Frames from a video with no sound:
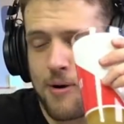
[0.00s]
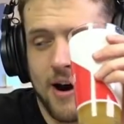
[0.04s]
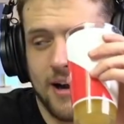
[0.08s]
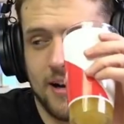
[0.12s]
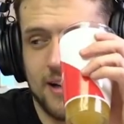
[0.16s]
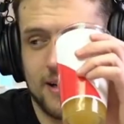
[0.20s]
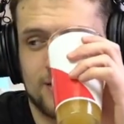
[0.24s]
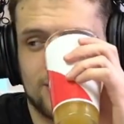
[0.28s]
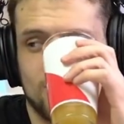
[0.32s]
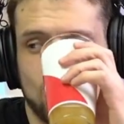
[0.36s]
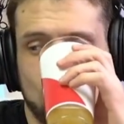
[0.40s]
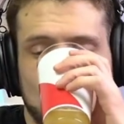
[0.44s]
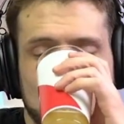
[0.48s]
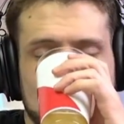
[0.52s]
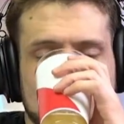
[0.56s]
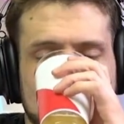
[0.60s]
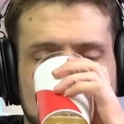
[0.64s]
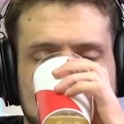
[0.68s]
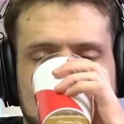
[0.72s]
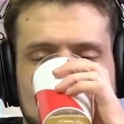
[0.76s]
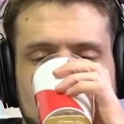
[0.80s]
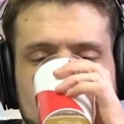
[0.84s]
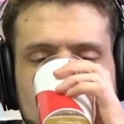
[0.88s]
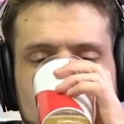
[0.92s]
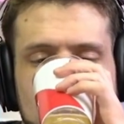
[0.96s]
been swearing a
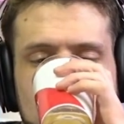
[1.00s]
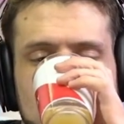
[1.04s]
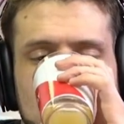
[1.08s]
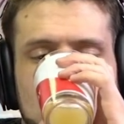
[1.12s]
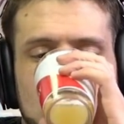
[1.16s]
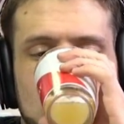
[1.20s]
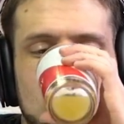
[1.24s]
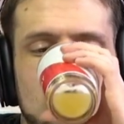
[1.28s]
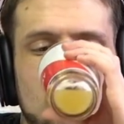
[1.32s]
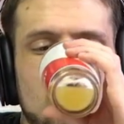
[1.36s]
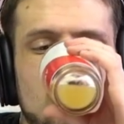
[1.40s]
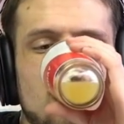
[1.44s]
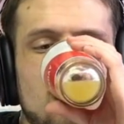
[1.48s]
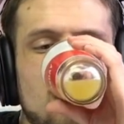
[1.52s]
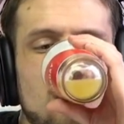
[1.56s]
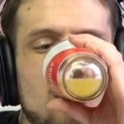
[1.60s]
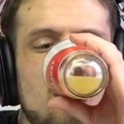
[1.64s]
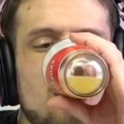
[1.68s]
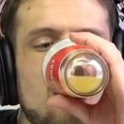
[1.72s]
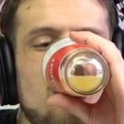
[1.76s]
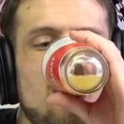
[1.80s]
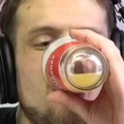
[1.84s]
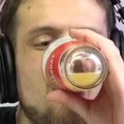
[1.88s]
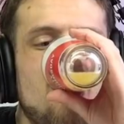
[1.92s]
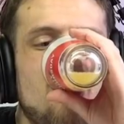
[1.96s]
little bit while doing this
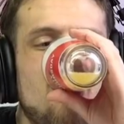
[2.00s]
out of